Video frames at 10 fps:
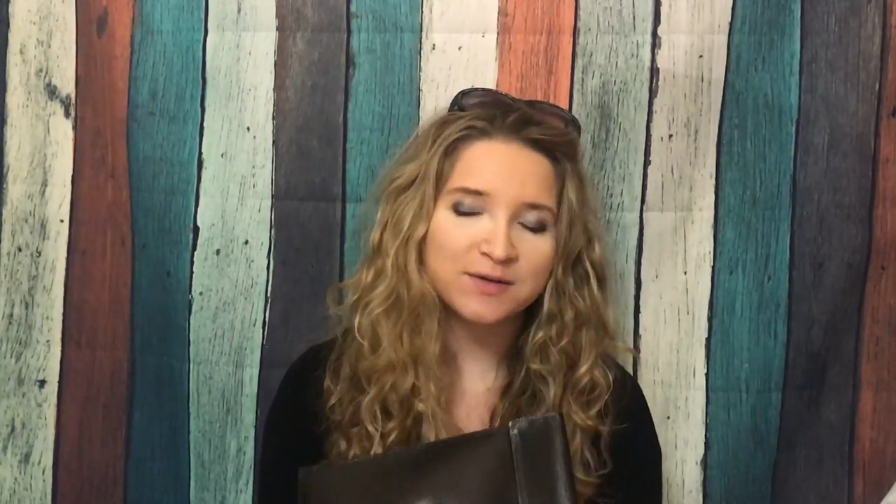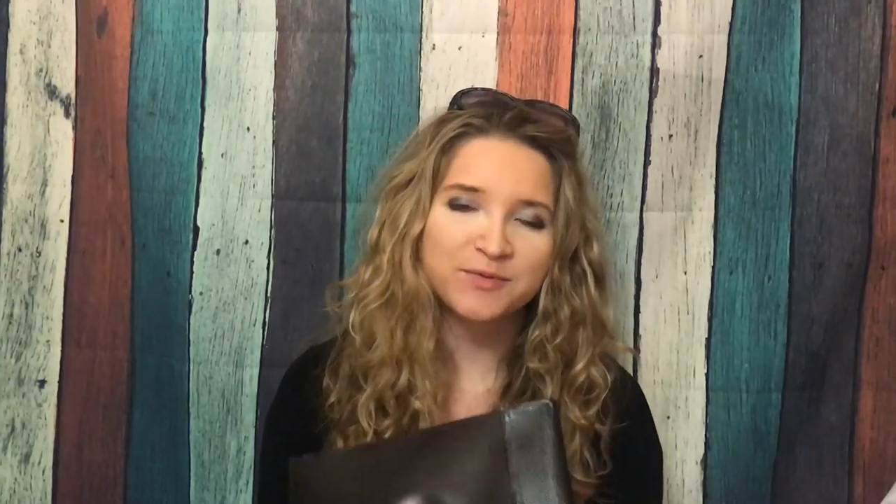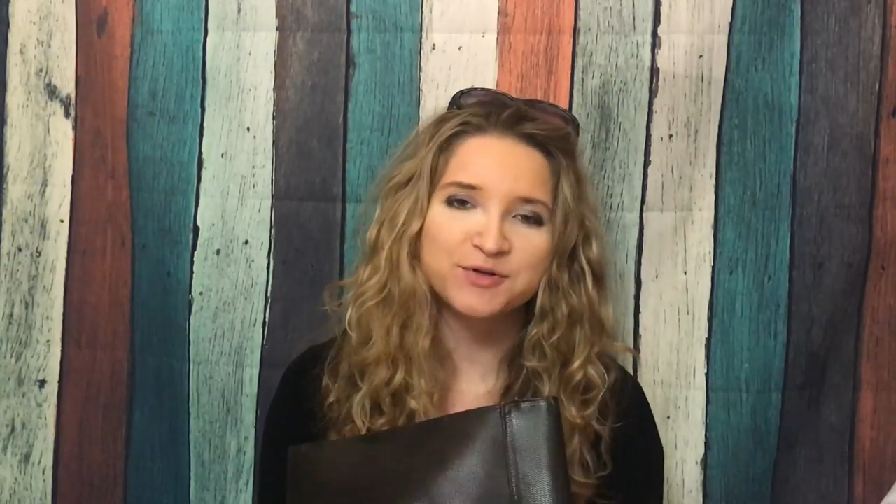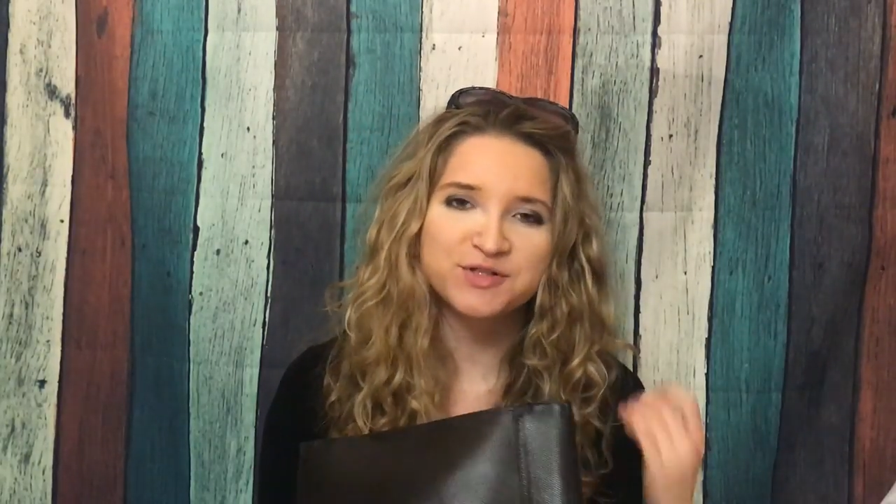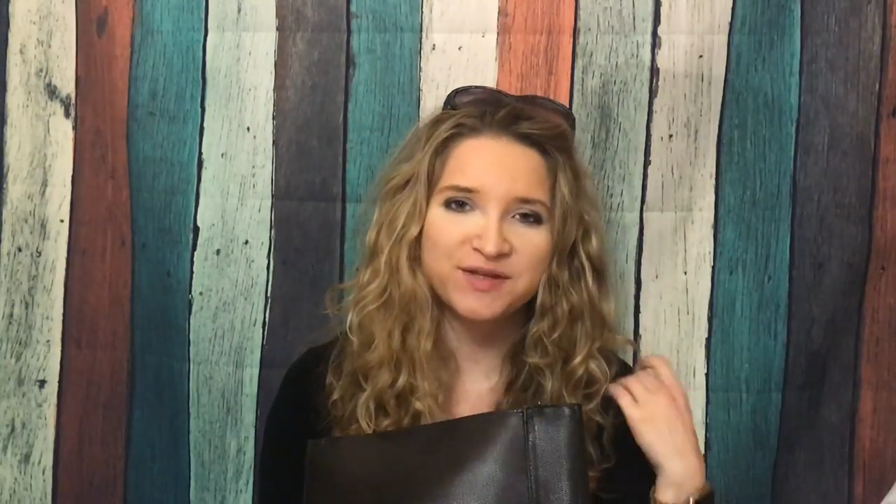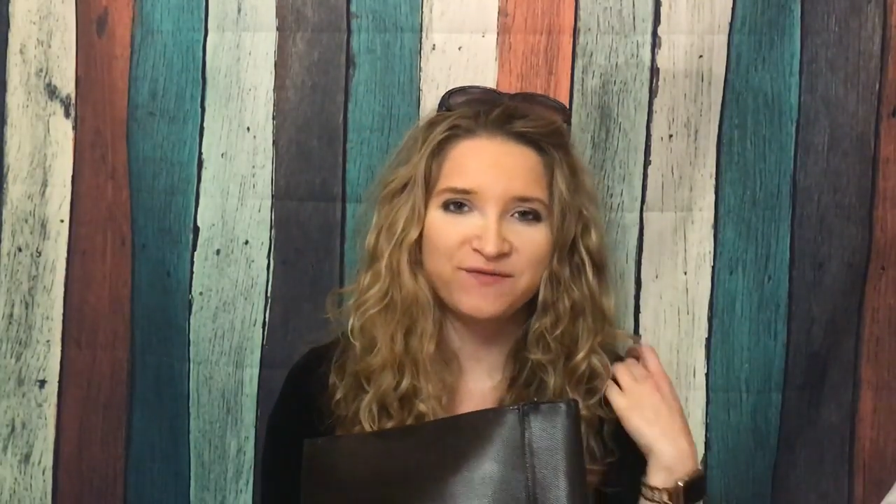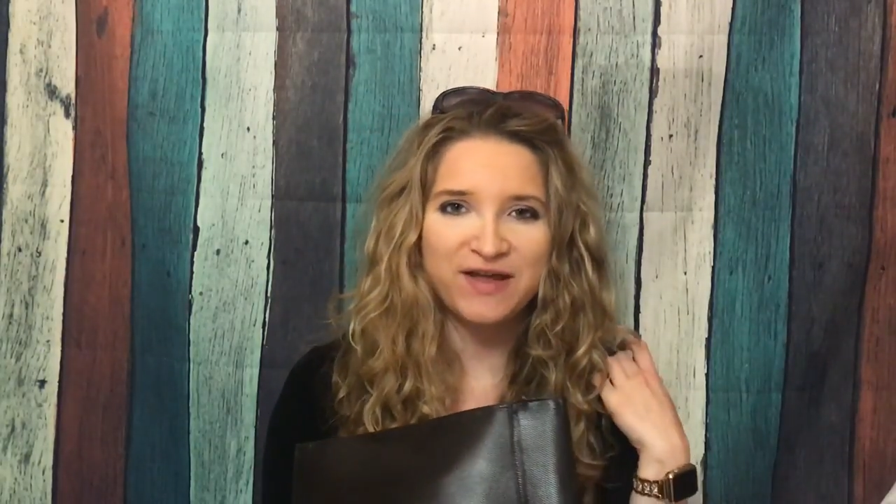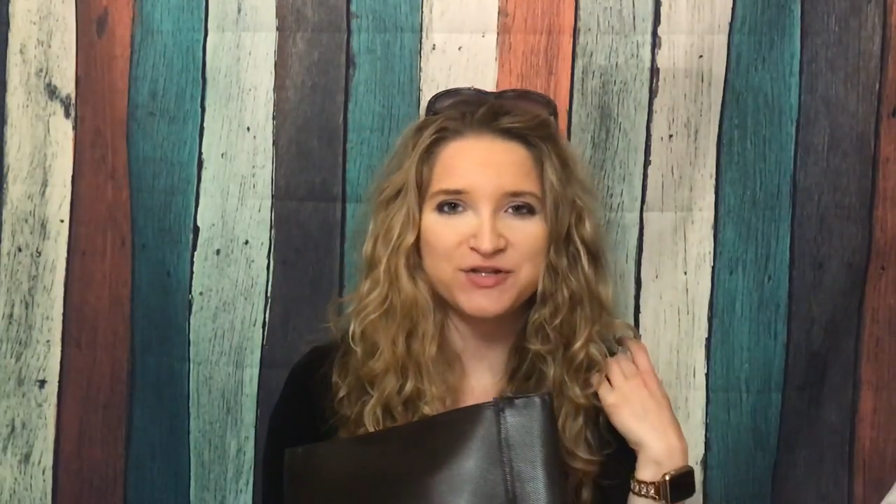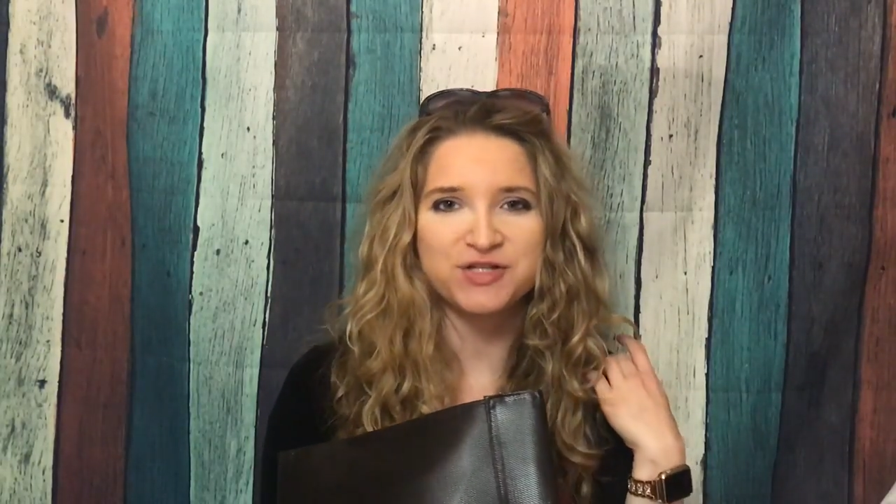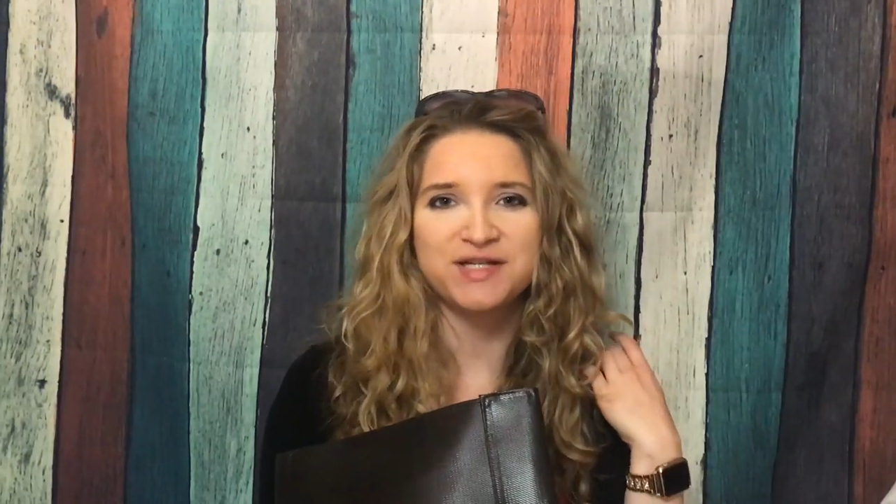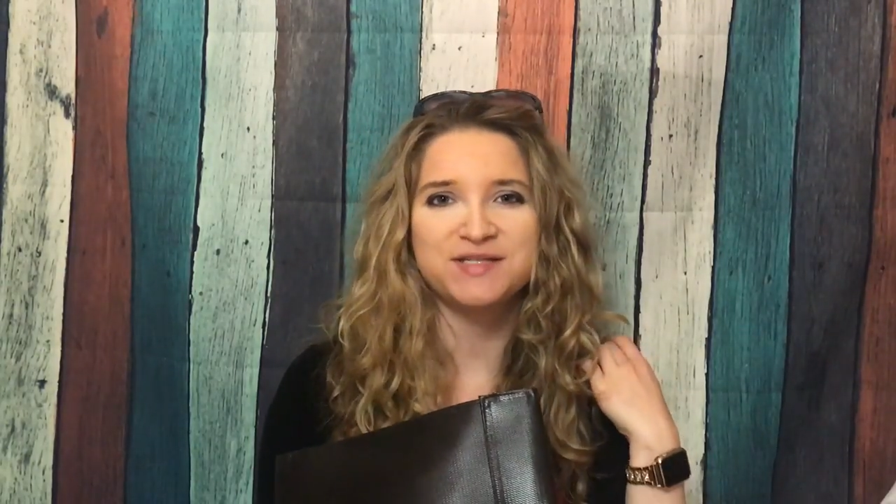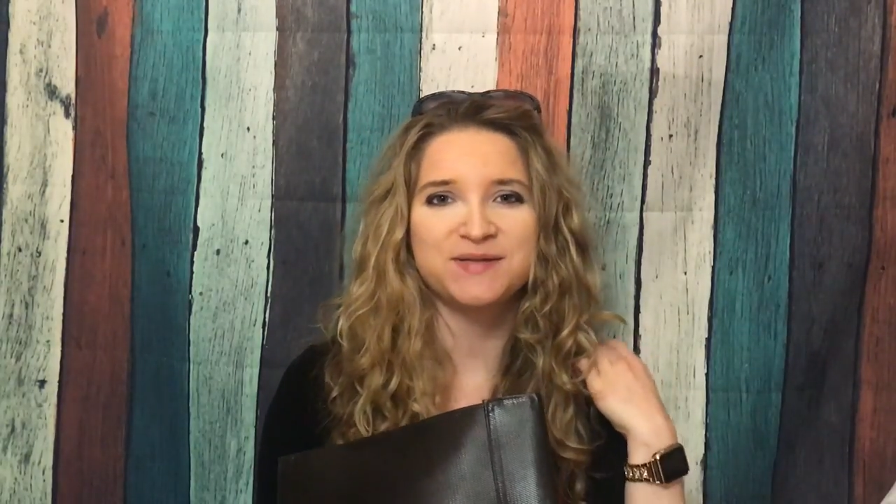emergency flashlights,